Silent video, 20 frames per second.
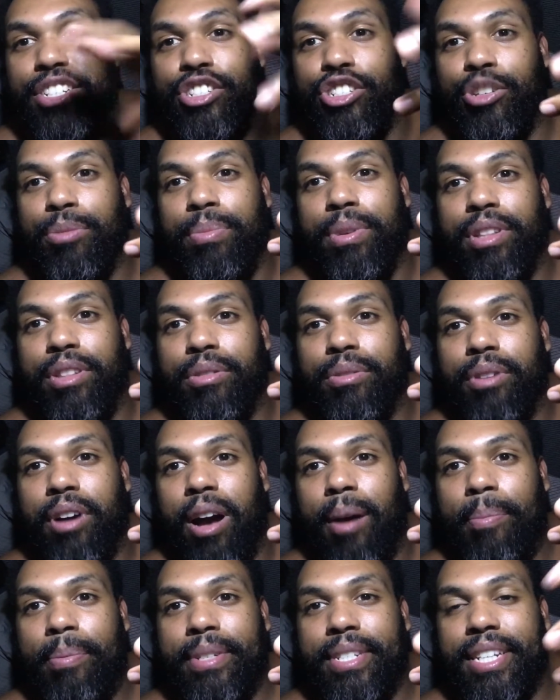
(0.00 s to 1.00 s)
it should be the
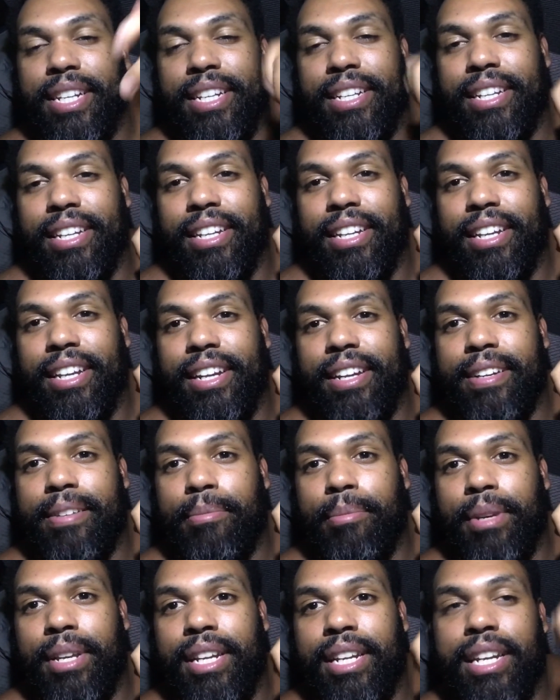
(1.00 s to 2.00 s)
opposite, you know what I
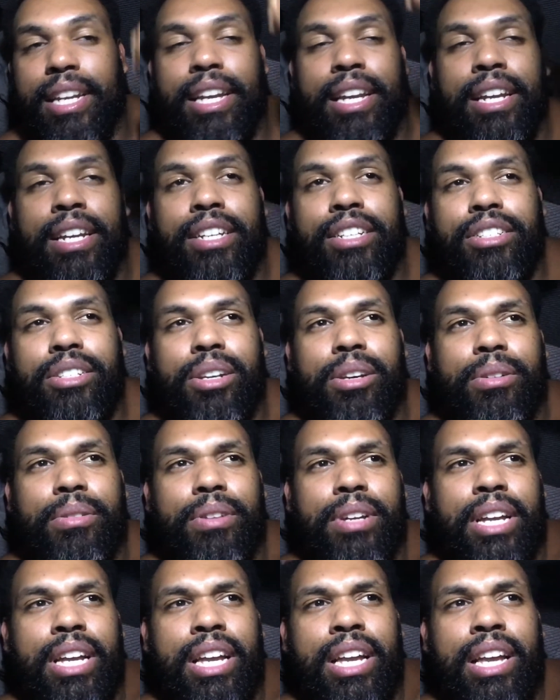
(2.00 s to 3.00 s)
mean? So
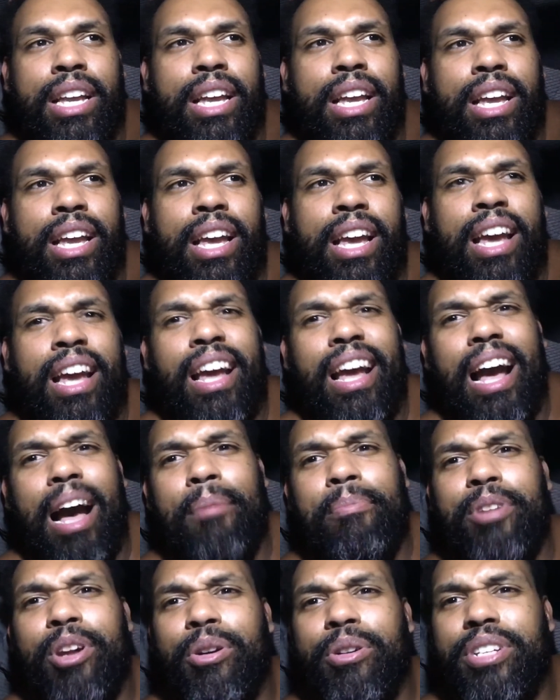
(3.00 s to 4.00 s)

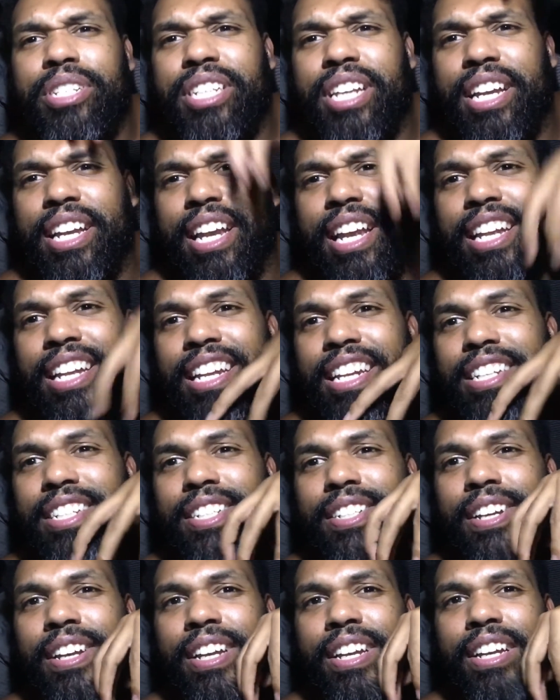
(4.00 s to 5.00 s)
I'm noticing in
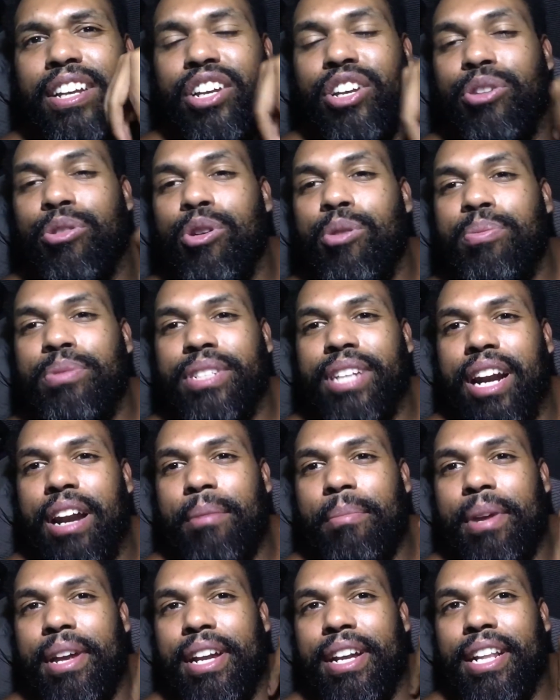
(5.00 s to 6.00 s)
these groups that
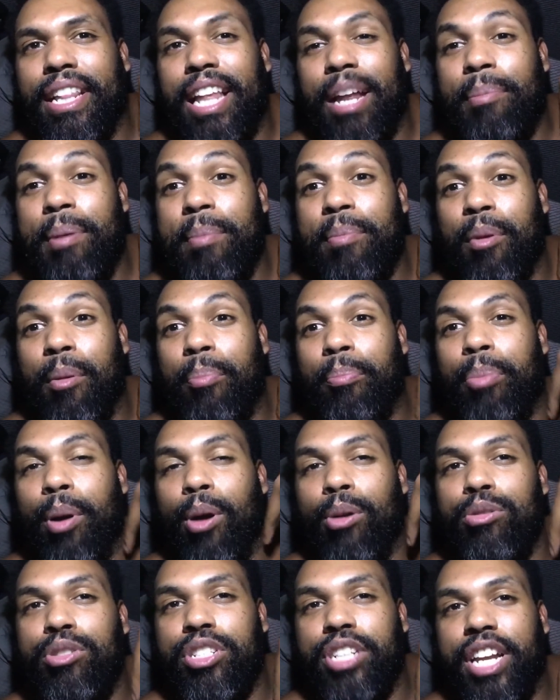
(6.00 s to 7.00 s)
I'm in, a lot of people are
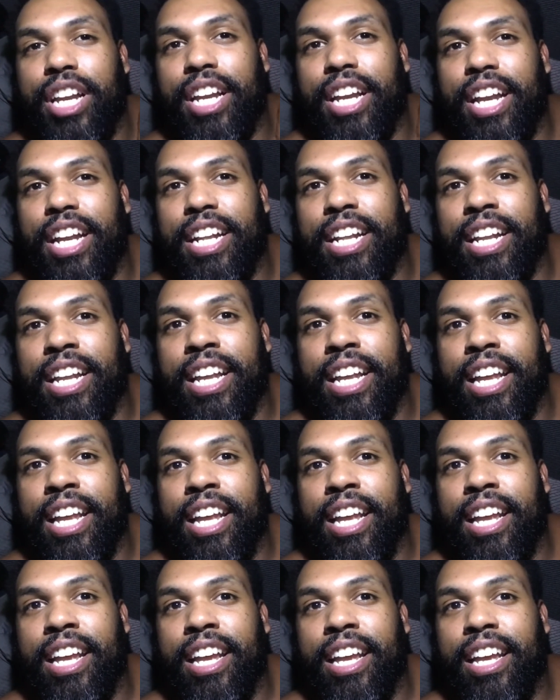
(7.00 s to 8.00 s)
posting and
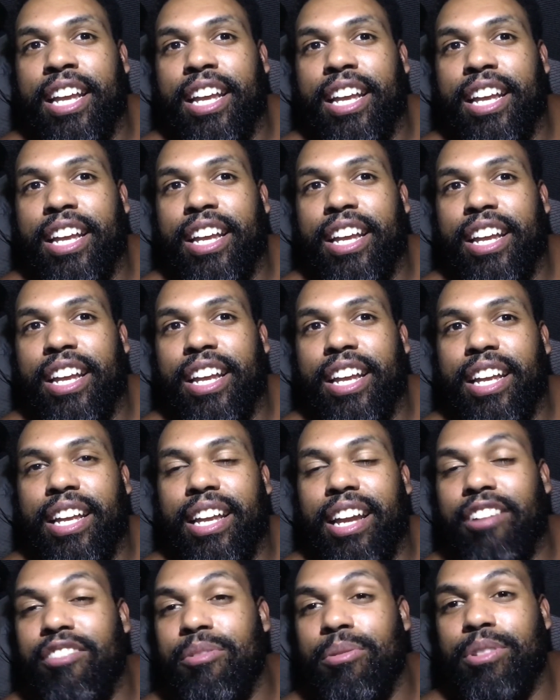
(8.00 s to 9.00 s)

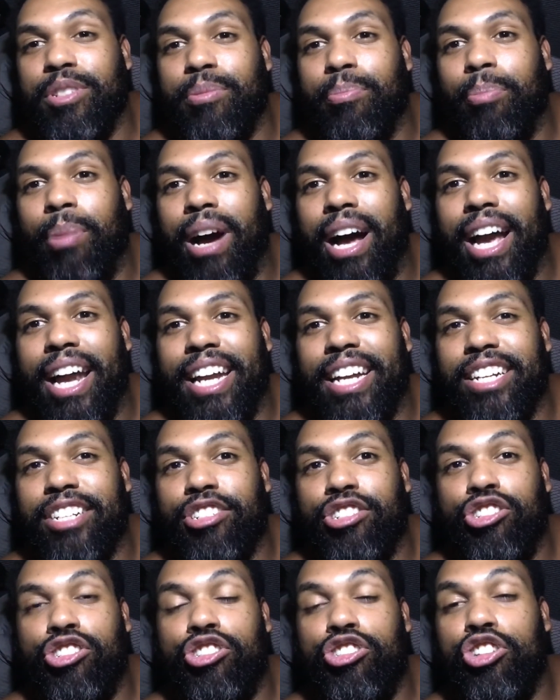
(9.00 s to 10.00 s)
everyone's buying
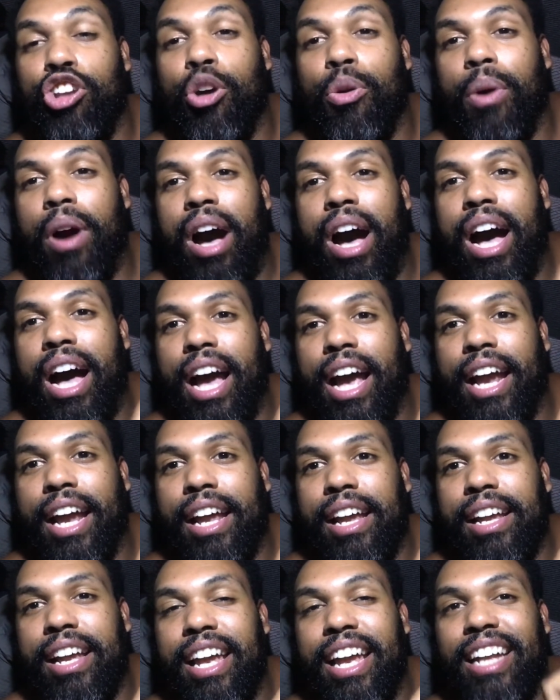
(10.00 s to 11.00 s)
so high.
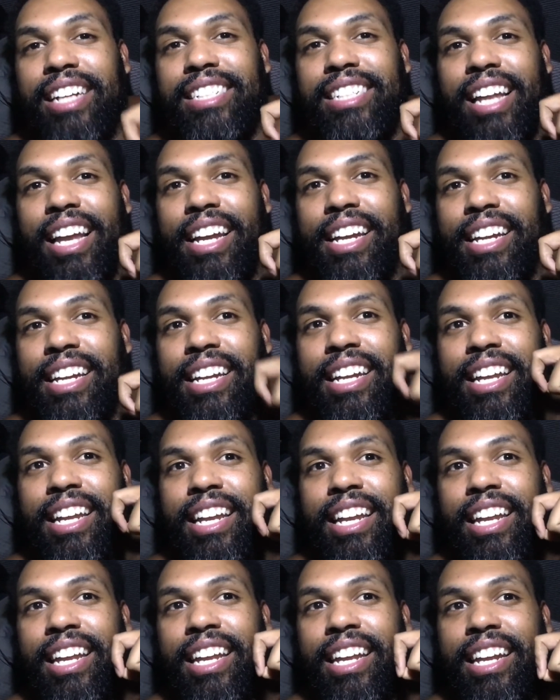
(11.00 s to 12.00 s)
It's like
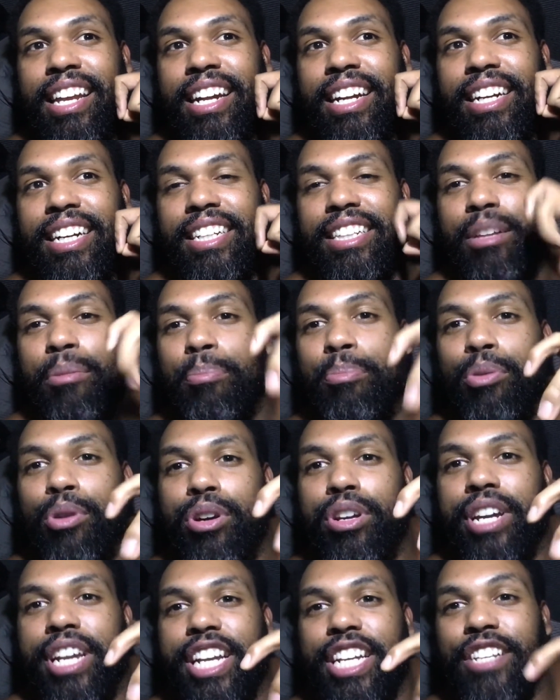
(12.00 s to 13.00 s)
the
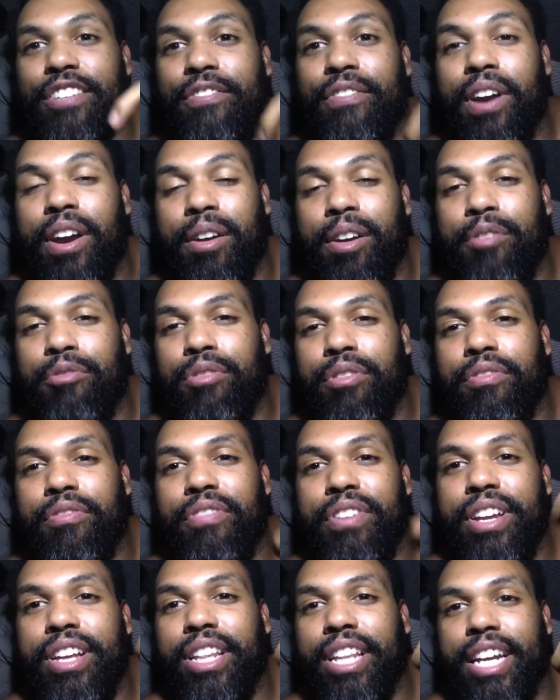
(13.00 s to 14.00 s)
book is very
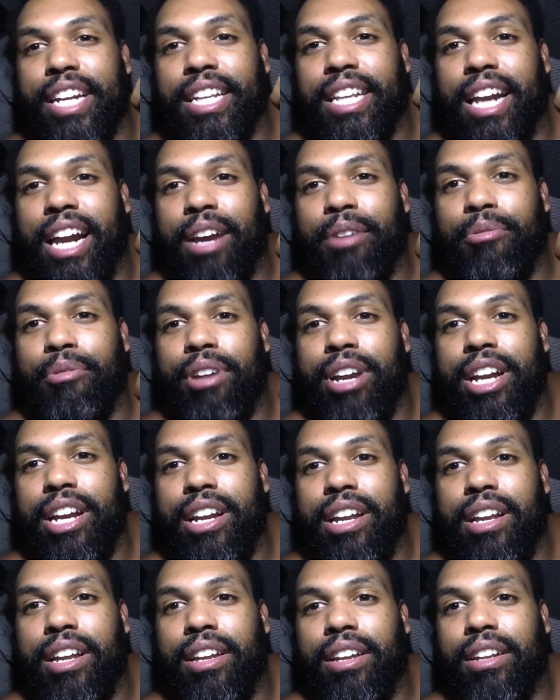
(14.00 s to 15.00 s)
revealing that I
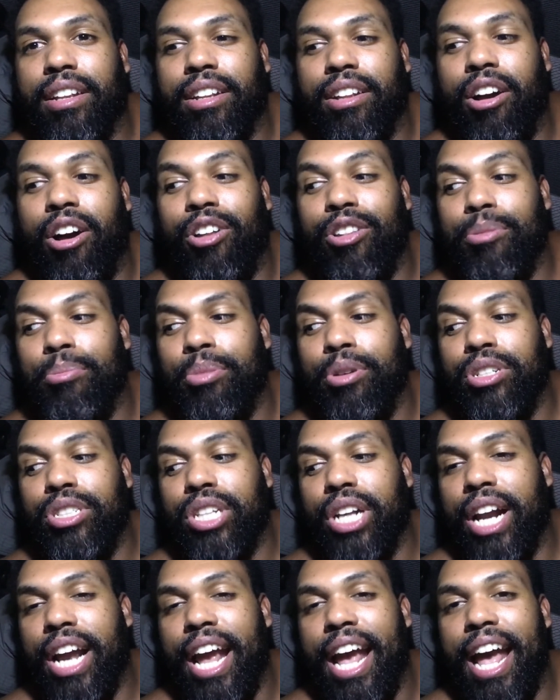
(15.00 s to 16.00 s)
read. All the books
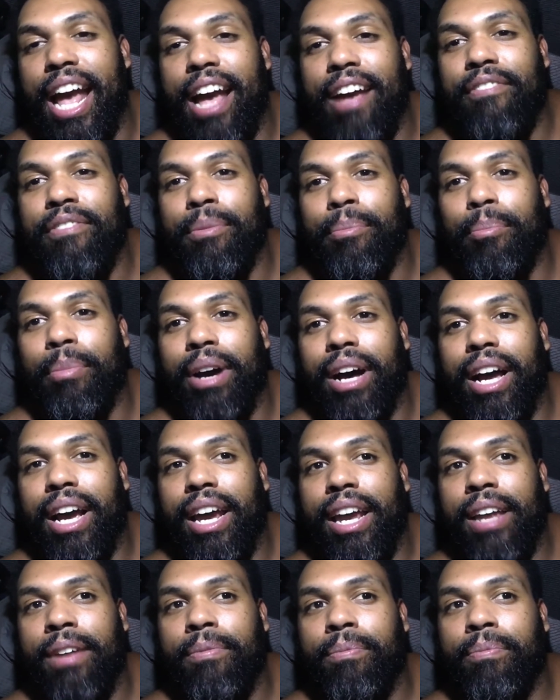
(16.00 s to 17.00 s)
that I have and
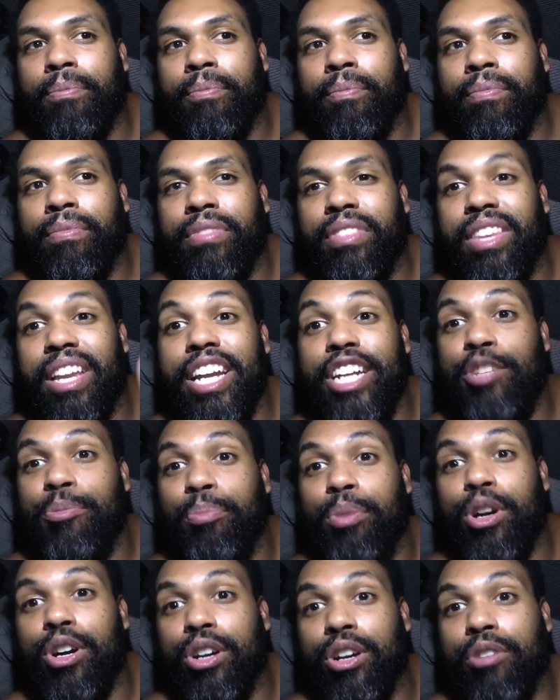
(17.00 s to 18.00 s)
buy, each
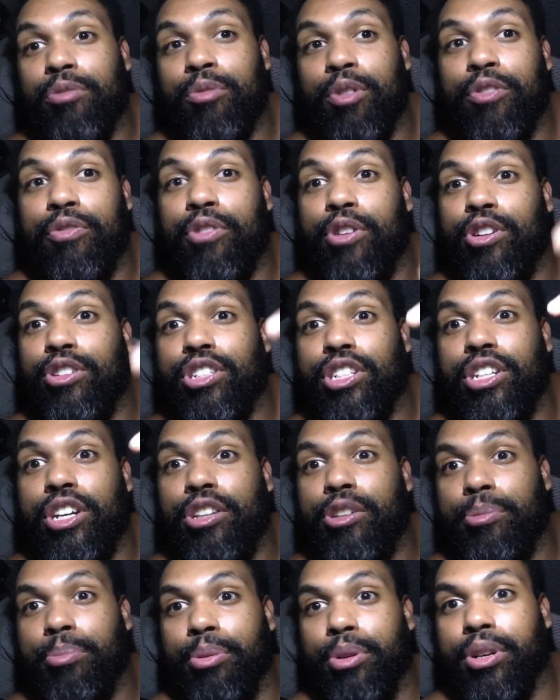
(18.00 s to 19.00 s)
book refers to
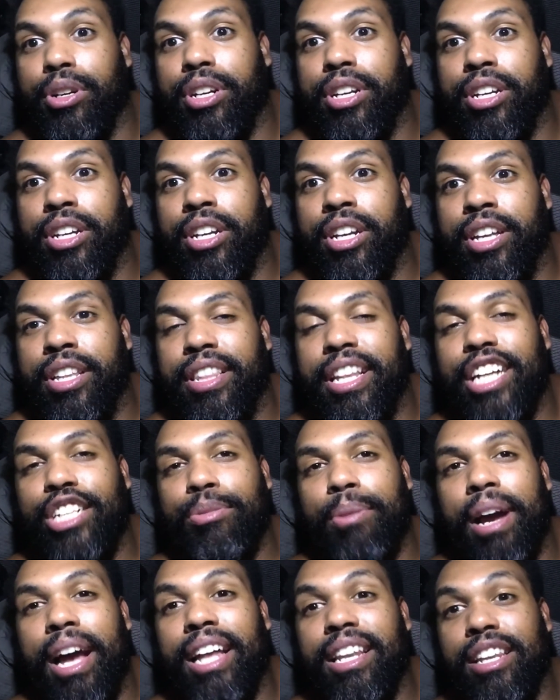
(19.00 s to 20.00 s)
another book. That's
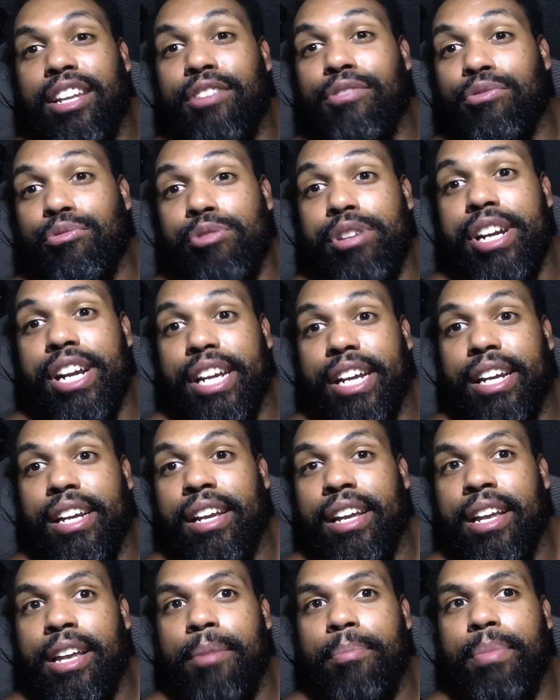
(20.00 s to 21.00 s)
why I love reading
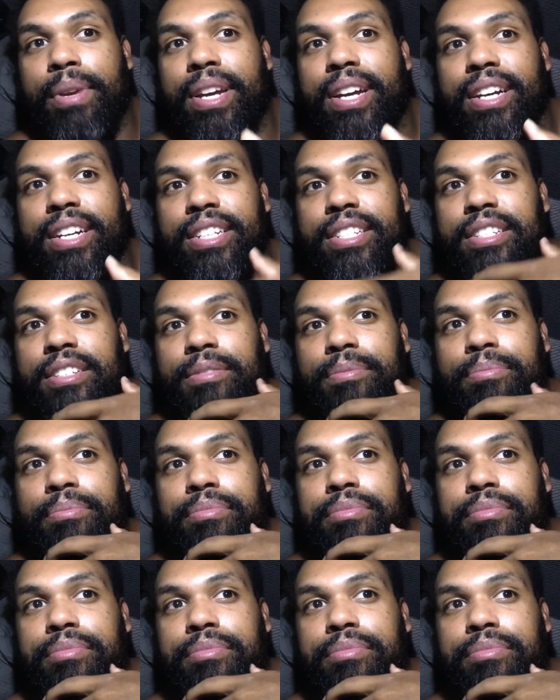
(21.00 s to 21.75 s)
because